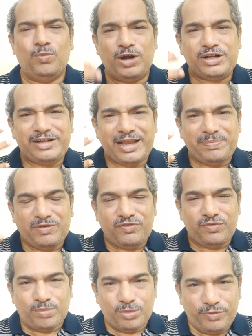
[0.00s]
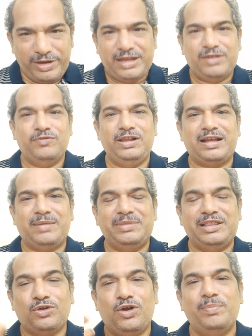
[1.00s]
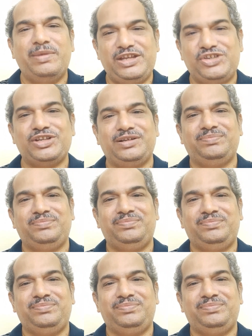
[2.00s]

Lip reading: what type of movie will come in the combination